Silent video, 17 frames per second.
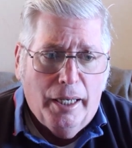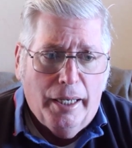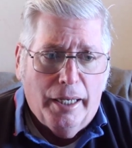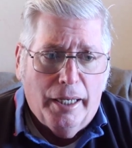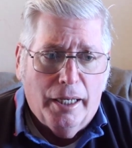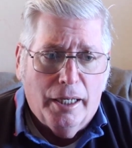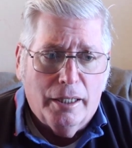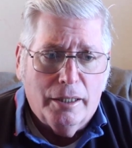
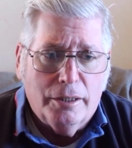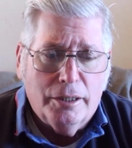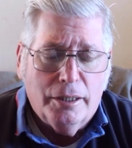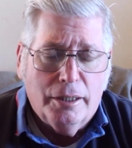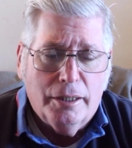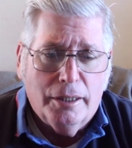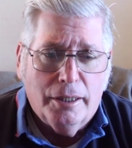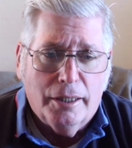And
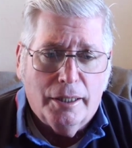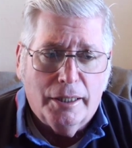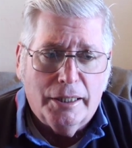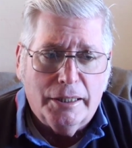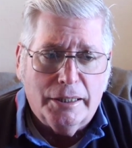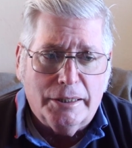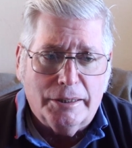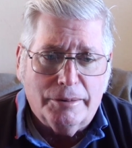
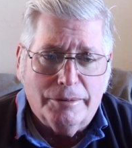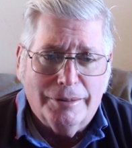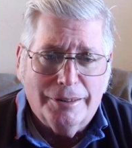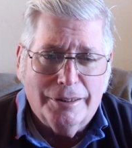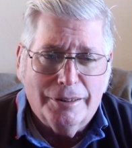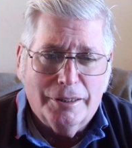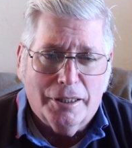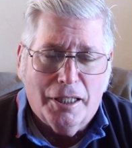
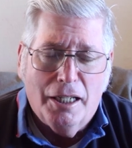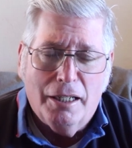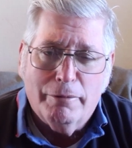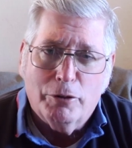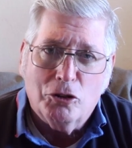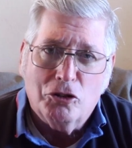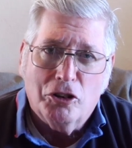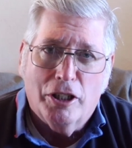the
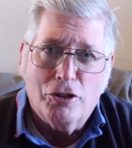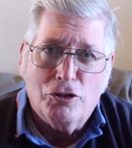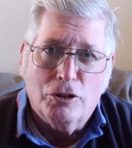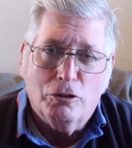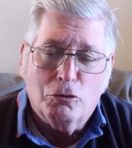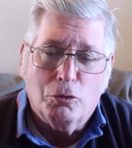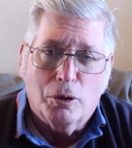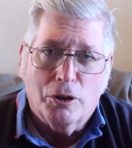
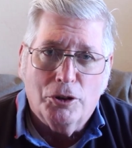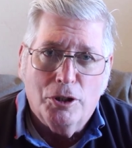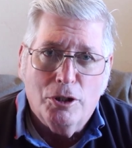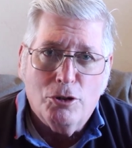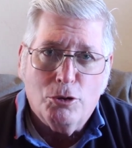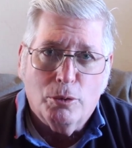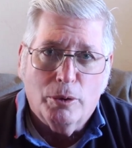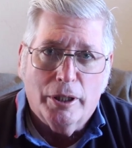conversations were
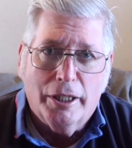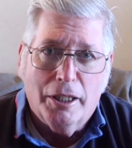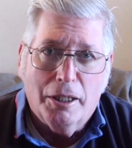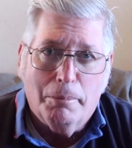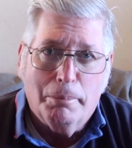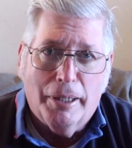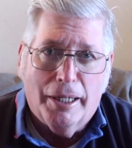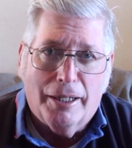usually
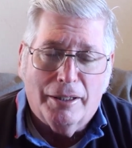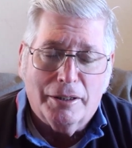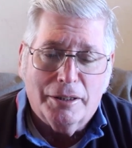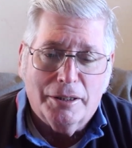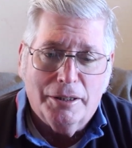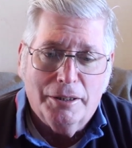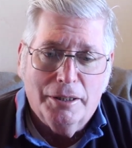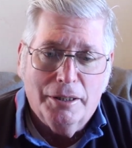about
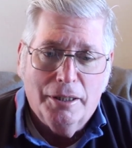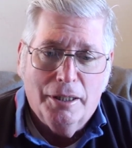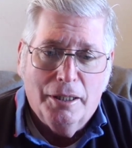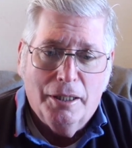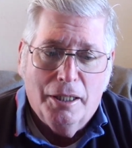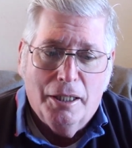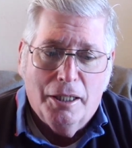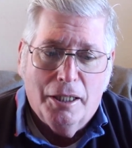
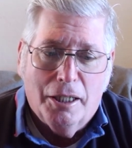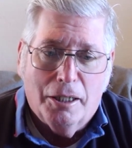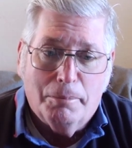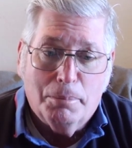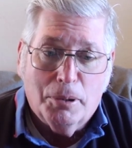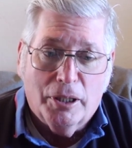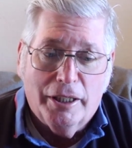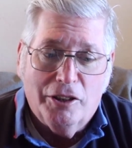a
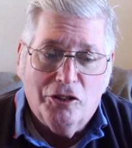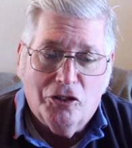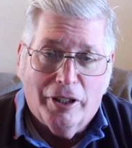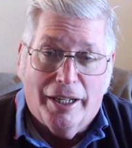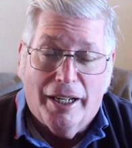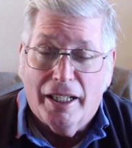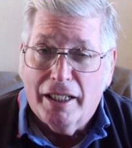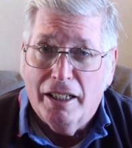place
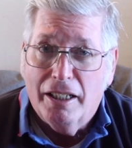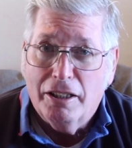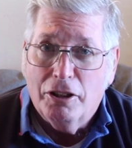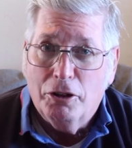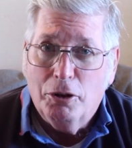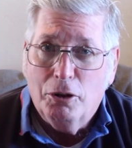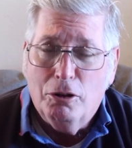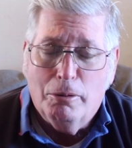that I kind
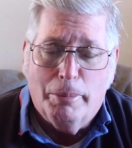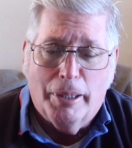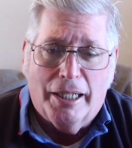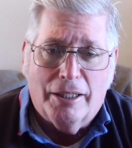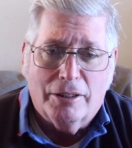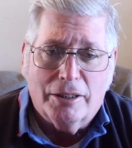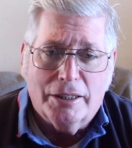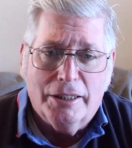of knew
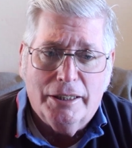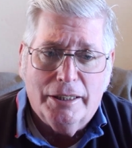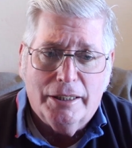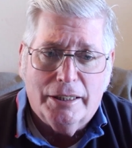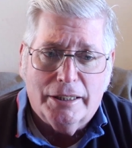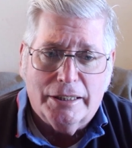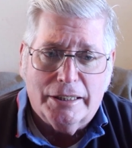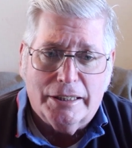about,
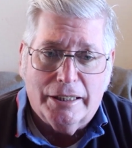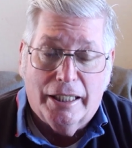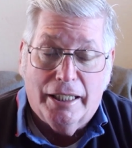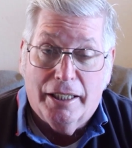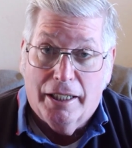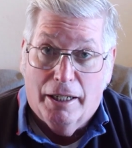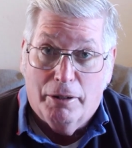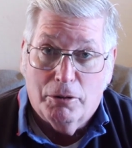
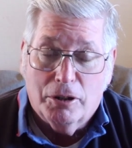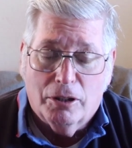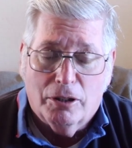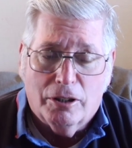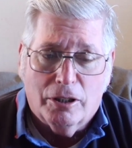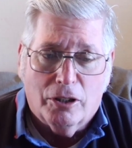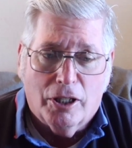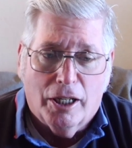and I would
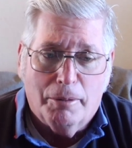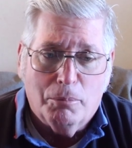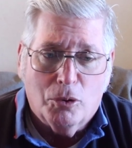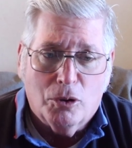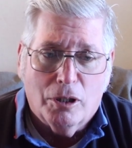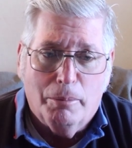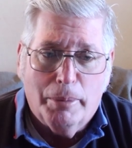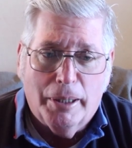learn a lot
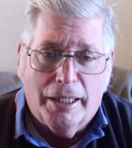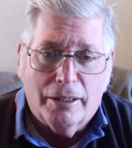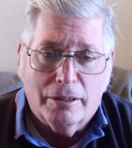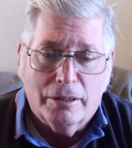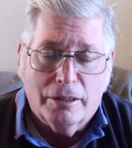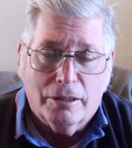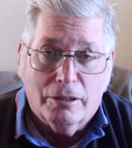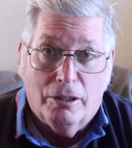more
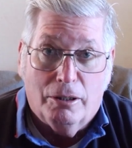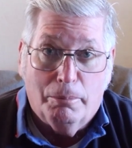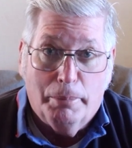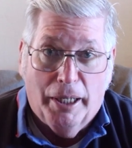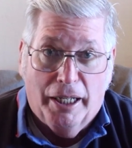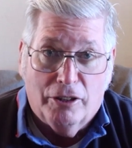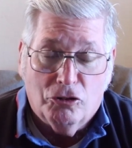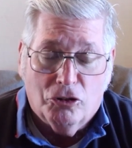about, called
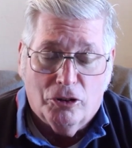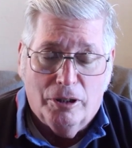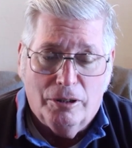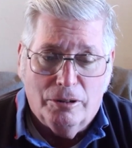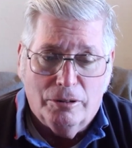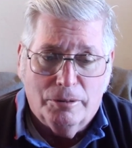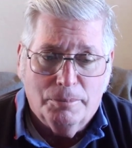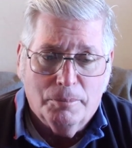
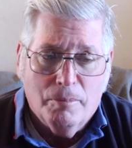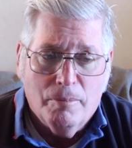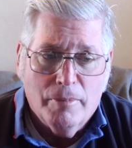Bastogne.